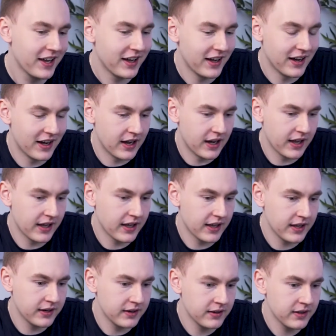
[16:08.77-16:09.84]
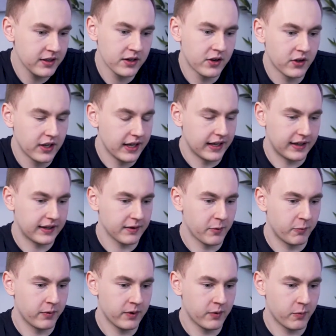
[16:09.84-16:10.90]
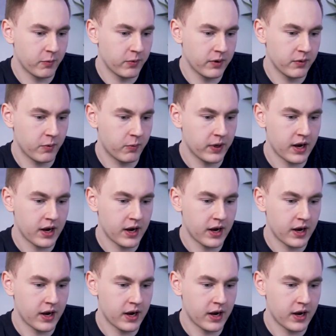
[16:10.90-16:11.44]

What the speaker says: And like when